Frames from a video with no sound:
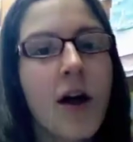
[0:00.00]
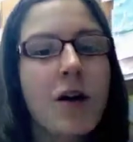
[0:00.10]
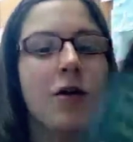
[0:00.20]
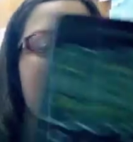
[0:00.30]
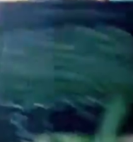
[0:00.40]

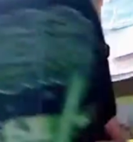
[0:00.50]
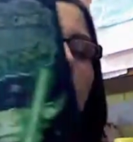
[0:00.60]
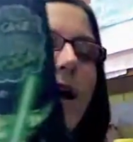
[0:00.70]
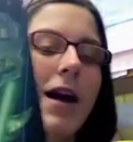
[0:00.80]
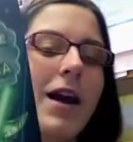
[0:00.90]
You can see
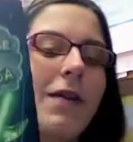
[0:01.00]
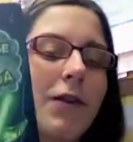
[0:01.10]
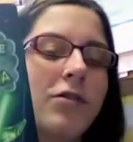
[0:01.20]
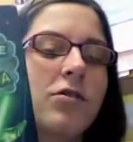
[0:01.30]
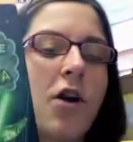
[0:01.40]
it's got kind of
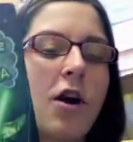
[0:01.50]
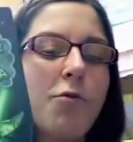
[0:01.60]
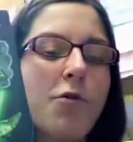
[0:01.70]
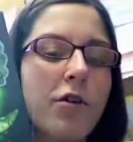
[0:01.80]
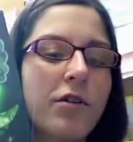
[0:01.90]
a Star
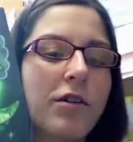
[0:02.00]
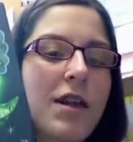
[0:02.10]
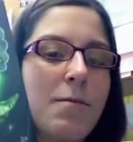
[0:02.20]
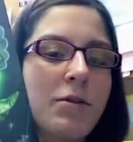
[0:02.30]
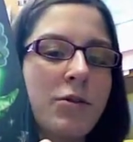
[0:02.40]
Wars
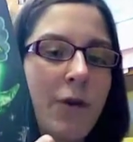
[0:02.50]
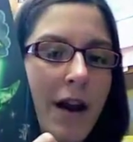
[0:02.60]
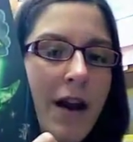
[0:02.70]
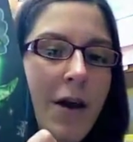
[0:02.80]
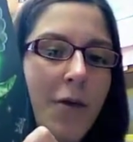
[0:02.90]
theme to it.